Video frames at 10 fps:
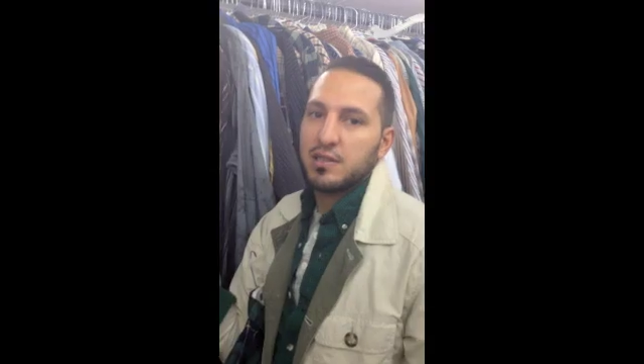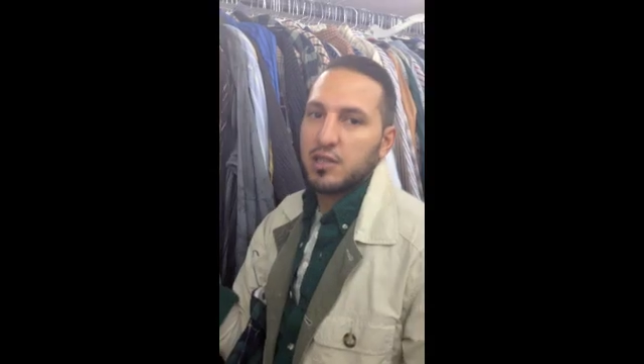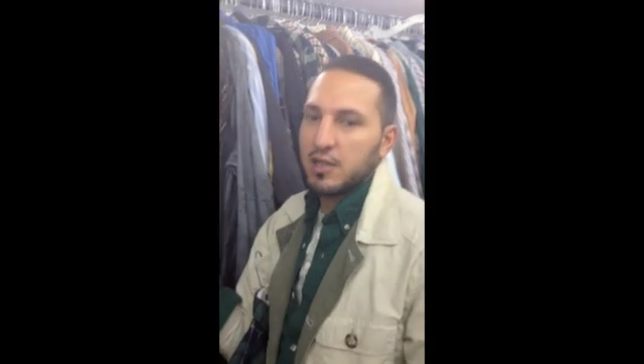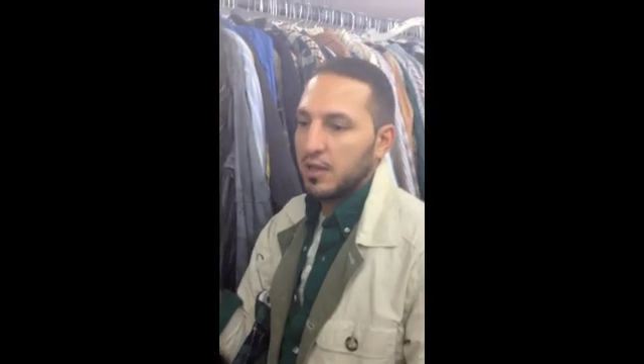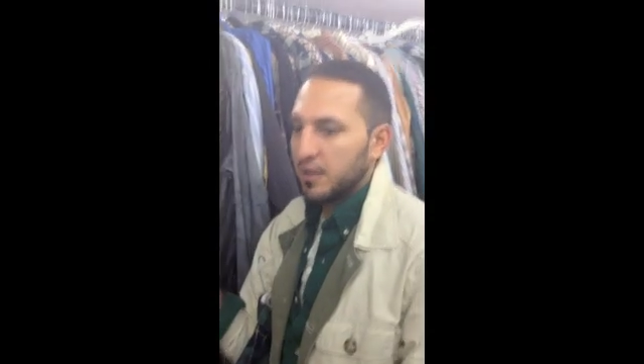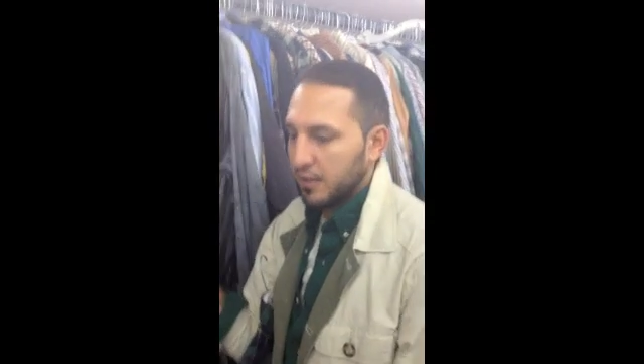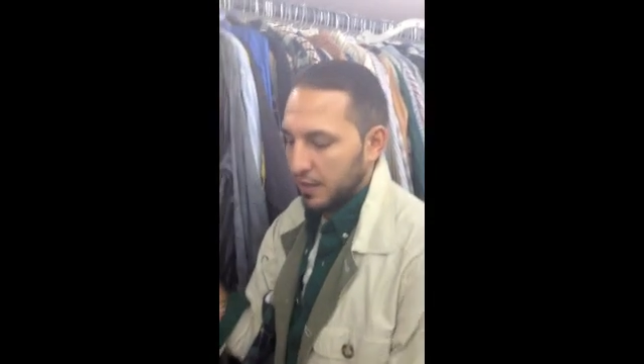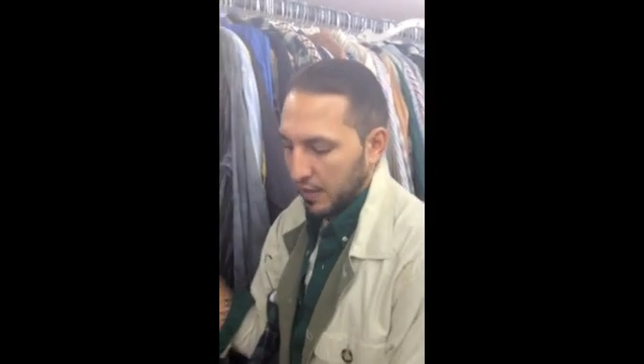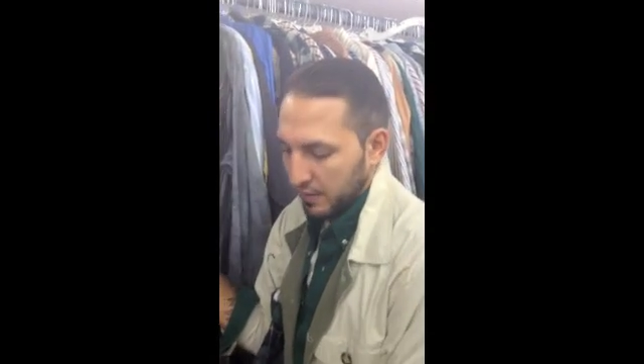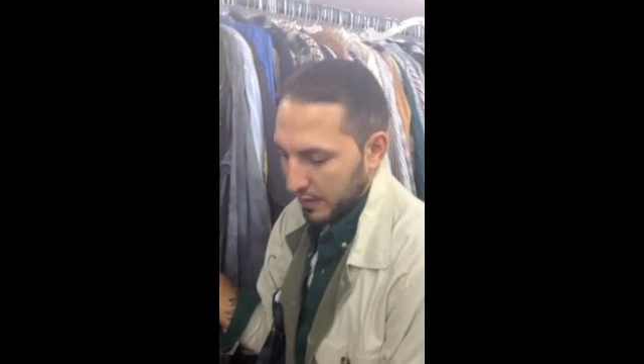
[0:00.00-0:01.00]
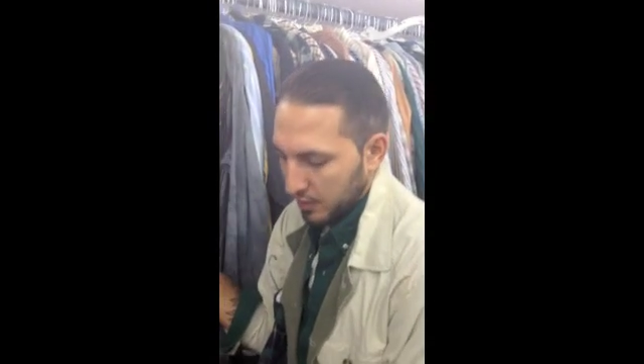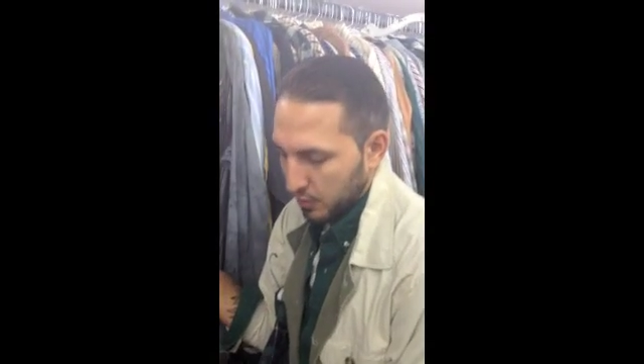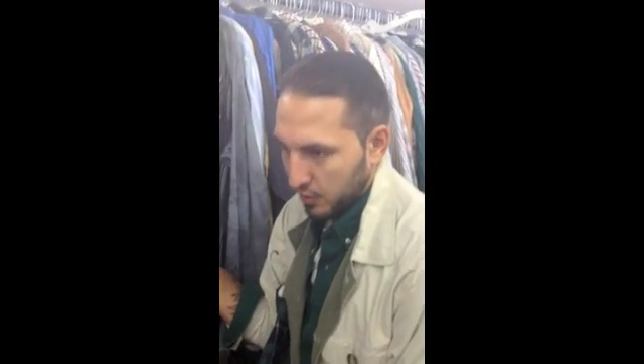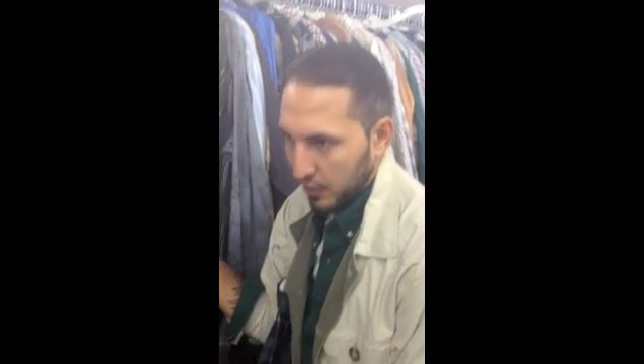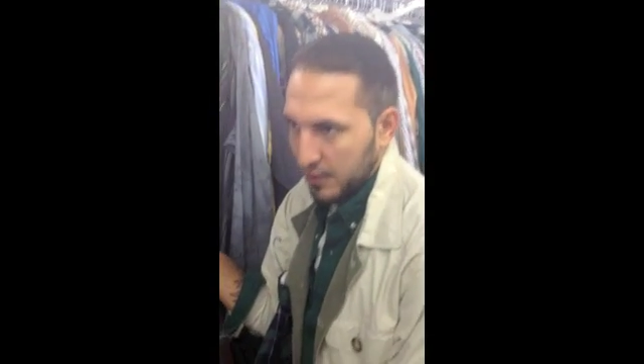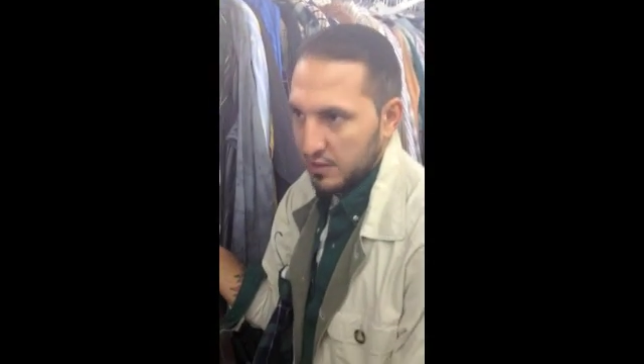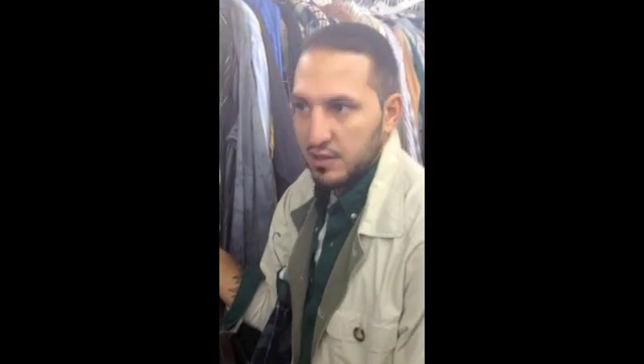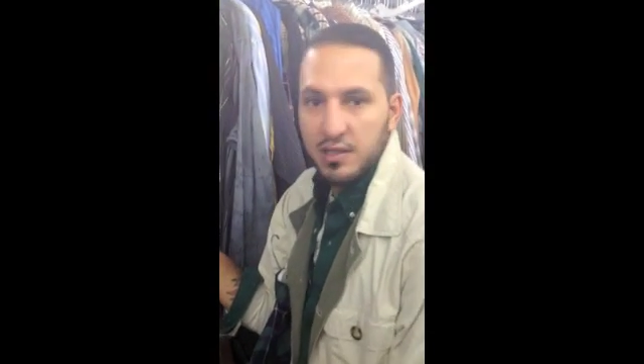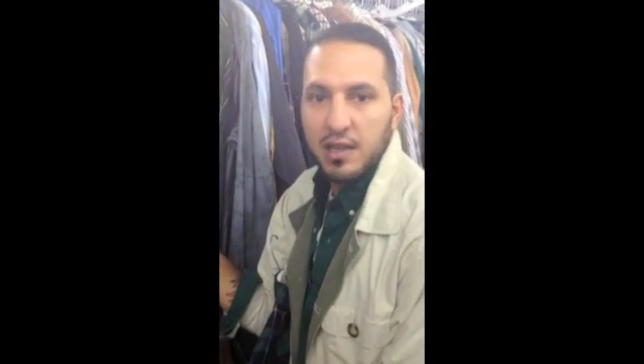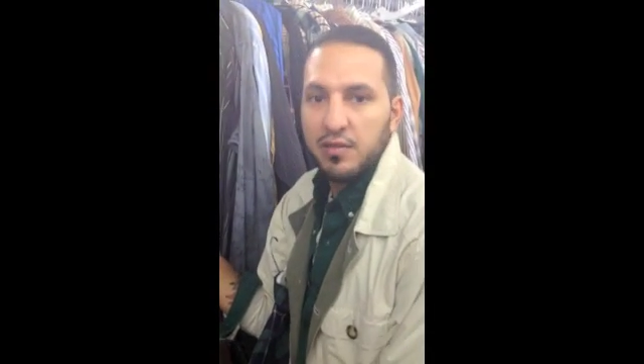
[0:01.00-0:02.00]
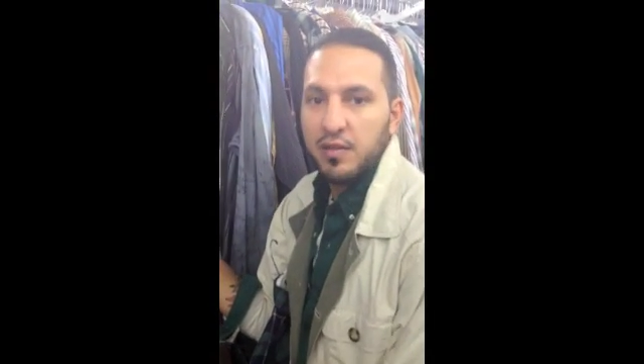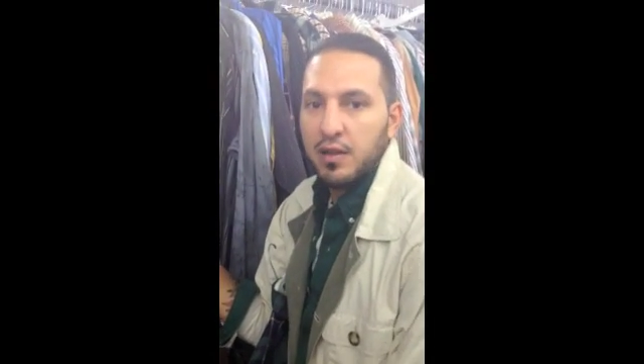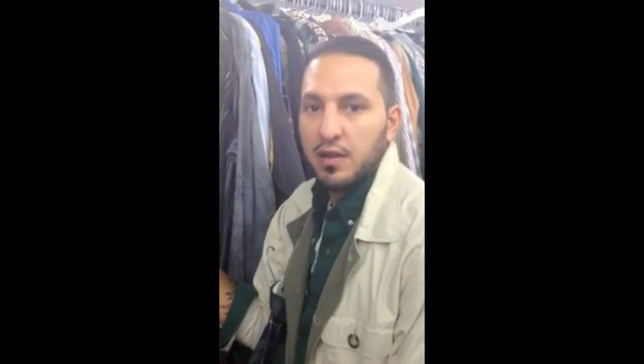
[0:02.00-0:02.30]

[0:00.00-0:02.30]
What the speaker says: and shit, they're gonna have like lower crotches and stuff,